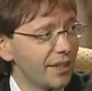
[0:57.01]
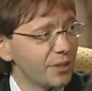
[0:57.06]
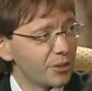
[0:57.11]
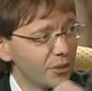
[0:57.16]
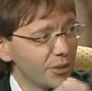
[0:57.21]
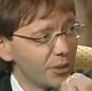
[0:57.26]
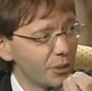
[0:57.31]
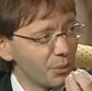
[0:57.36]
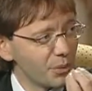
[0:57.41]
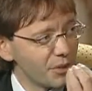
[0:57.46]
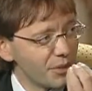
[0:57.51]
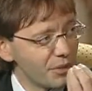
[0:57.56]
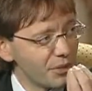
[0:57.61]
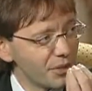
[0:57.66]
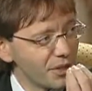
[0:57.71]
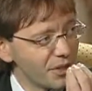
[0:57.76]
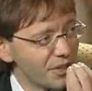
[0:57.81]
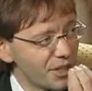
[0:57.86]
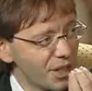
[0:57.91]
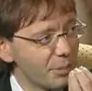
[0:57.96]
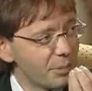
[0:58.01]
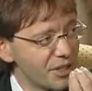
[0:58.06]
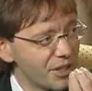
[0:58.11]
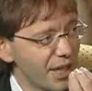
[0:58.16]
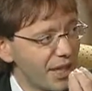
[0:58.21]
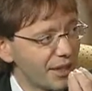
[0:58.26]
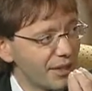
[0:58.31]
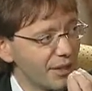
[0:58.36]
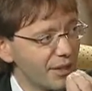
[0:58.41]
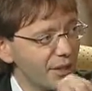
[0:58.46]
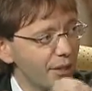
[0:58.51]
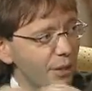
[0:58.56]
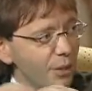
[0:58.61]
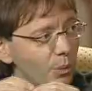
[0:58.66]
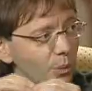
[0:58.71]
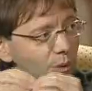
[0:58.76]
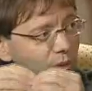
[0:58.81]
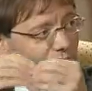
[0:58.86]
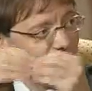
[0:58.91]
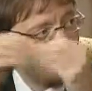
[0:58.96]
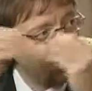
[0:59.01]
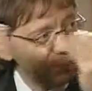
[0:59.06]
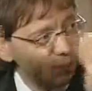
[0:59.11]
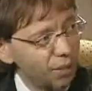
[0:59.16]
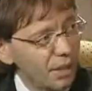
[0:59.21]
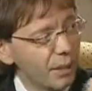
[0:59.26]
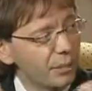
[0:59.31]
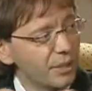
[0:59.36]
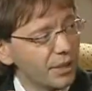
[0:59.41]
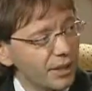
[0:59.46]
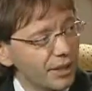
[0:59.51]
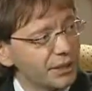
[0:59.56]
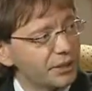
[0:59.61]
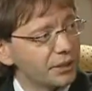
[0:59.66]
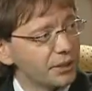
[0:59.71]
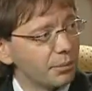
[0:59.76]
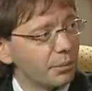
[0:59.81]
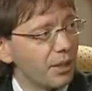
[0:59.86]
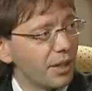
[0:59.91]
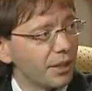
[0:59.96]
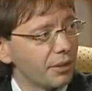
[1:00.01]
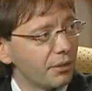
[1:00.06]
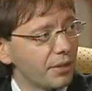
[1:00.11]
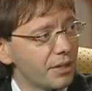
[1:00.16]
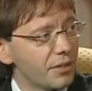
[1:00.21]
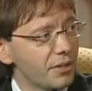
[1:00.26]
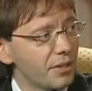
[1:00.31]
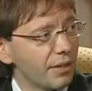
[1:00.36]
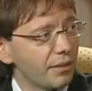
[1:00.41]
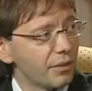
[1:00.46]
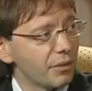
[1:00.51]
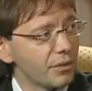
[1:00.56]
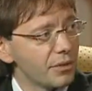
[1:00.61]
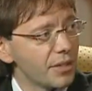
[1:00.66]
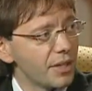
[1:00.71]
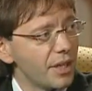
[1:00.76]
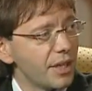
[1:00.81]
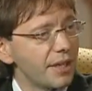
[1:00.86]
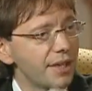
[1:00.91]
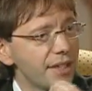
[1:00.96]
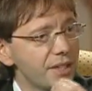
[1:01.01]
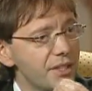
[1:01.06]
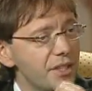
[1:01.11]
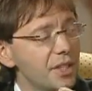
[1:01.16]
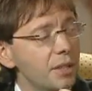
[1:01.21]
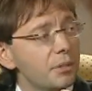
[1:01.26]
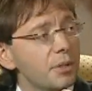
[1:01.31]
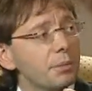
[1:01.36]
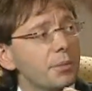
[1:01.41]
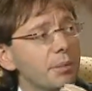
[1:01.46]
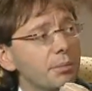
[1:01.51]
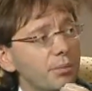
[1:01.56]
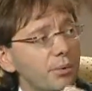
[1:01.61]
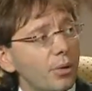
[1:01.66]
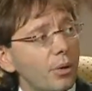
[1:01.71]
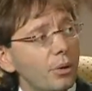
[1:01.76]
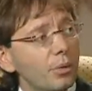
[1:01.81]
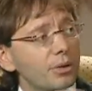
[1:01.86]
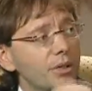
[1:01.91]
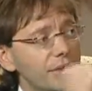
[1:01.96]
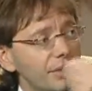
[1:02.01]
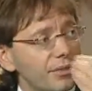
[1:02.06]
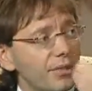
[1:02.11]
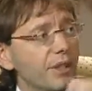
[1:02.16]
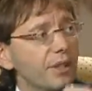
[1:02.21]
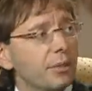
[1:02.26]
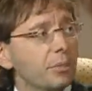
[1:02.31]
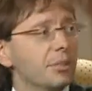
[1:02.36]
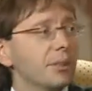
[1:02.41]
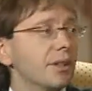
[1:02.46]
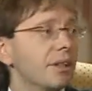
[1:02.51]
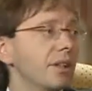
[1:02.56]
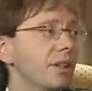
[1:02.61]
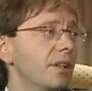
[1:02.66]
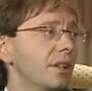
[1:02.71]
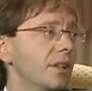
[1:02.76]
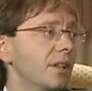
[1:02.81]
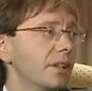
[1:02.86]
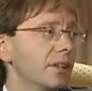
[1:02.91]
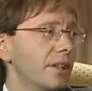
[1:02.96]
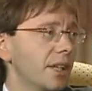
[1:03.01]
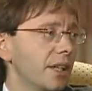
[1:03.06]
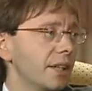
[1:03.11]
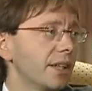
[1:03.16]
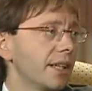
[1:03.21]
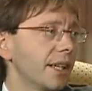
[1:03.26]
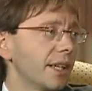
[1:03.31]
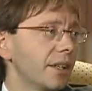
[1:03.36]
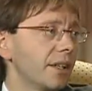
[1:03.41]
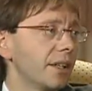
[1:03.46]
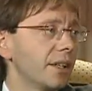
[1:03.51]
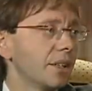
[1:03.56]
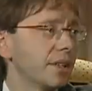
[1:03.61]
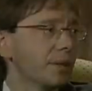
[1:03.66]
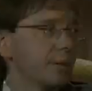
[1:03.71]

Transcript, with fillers: So, in other words, there's a subset within the population of migraine sufferers that seem to be prone to developing daily headaches.